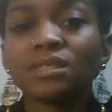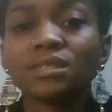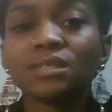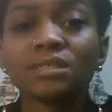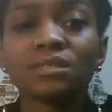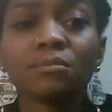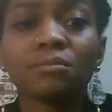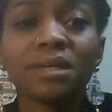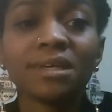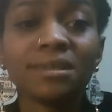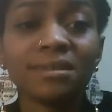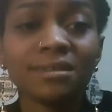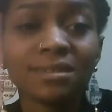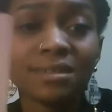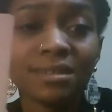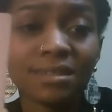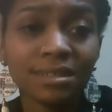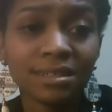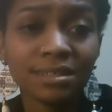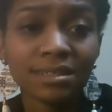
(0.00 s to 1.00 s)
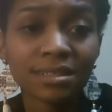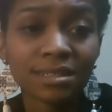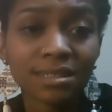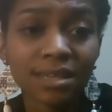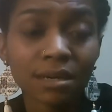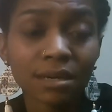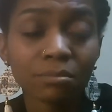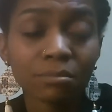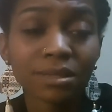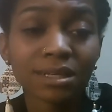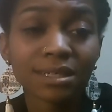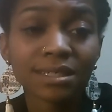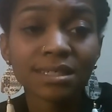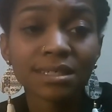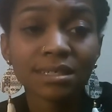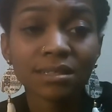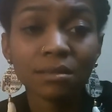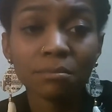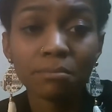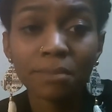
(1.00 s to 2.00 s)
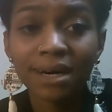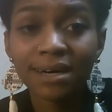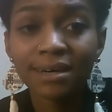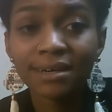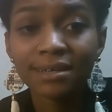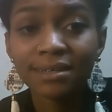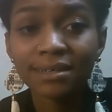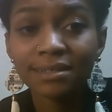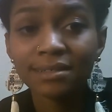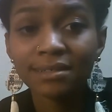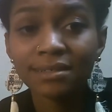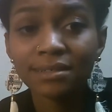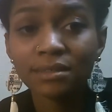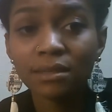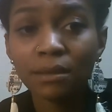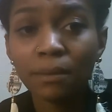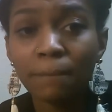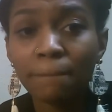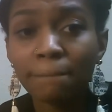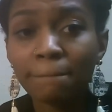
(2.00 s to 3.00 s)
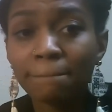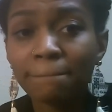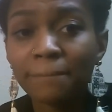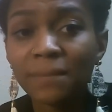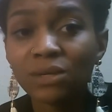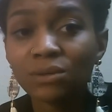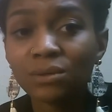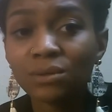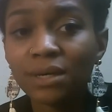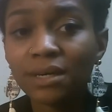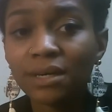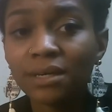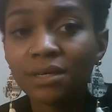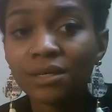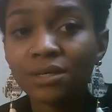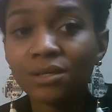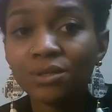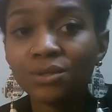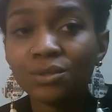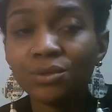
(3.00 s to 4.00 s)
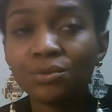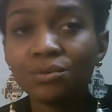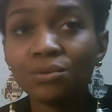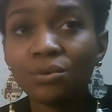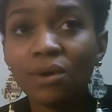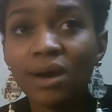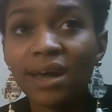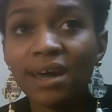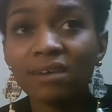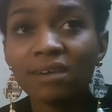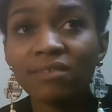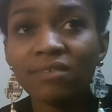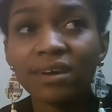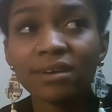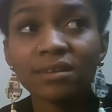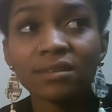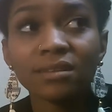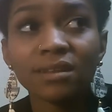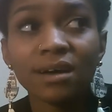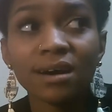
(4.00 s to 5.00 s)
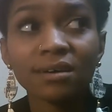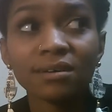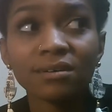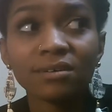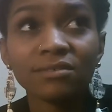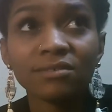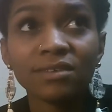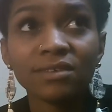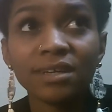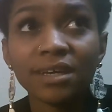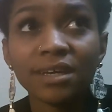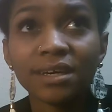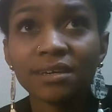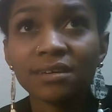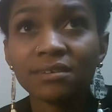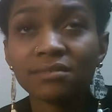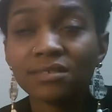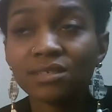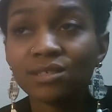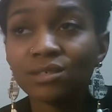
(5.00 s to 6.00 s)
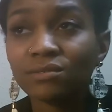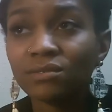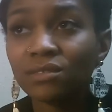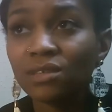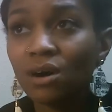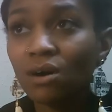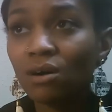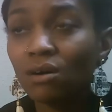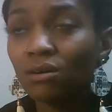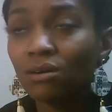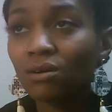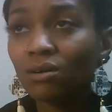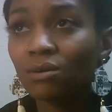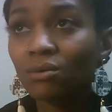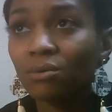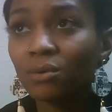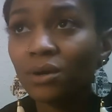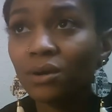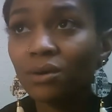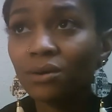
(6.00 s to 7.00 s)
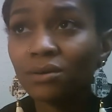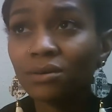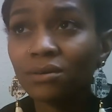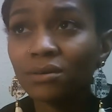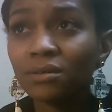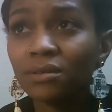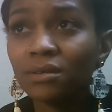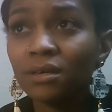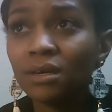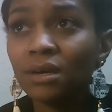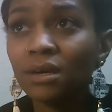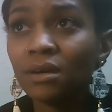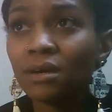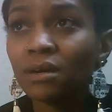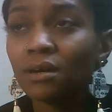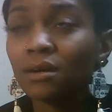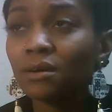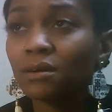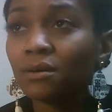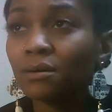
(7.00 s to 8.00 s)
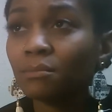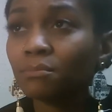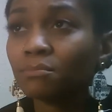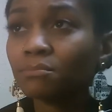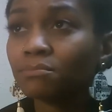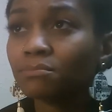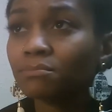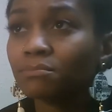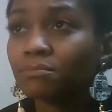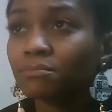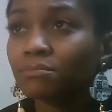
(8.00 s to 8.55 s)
some healing needs to take place in the mind. Okay, you will have a lot of negative self talk going on. Um,